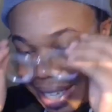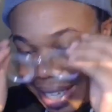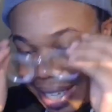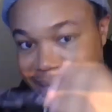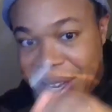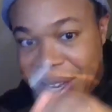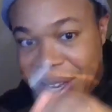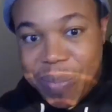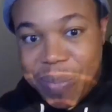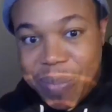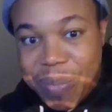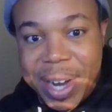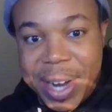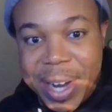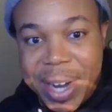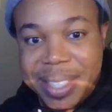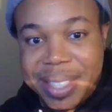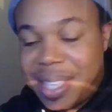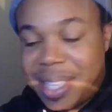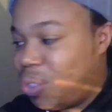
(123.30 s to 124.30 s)
Good morning,
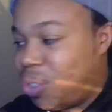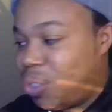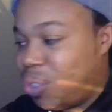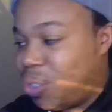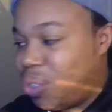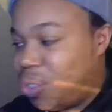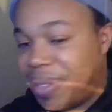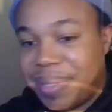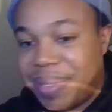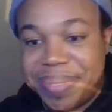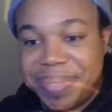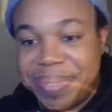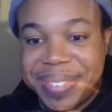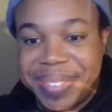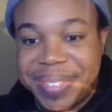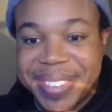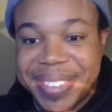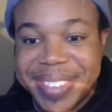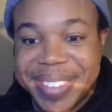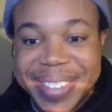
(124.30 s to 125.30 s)
Central.
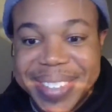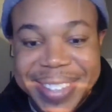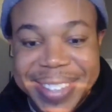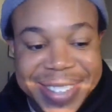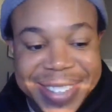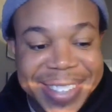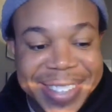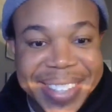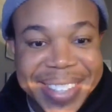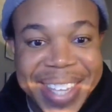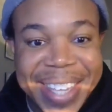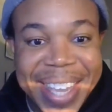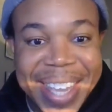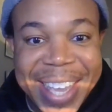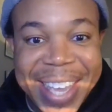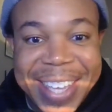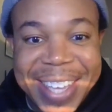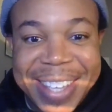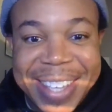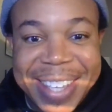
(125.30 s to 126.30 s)

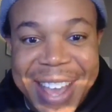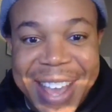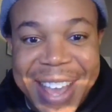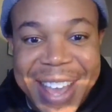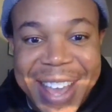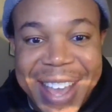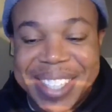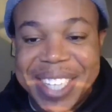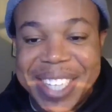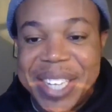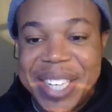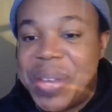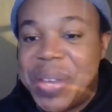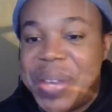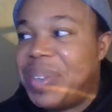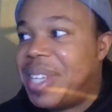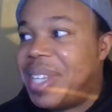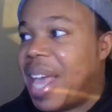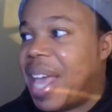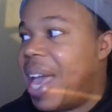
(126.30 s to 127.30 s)
Yes, it's a new
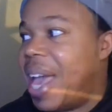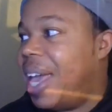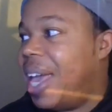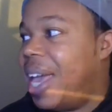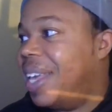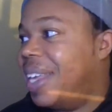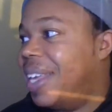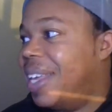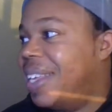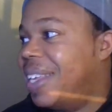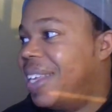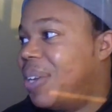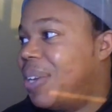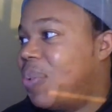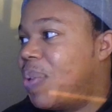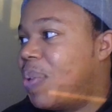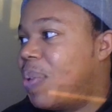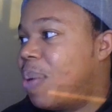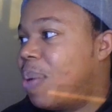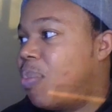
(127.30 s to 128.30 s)
day.
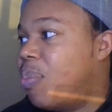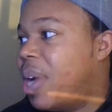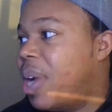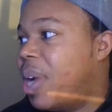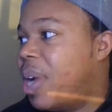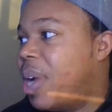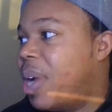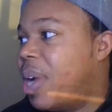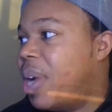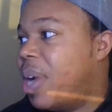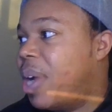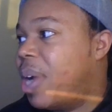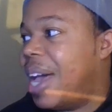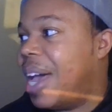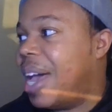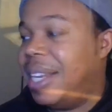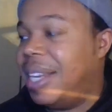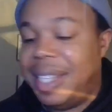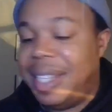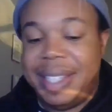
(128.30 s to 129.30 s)
We are praising
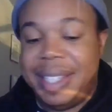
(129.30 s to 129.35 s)
God.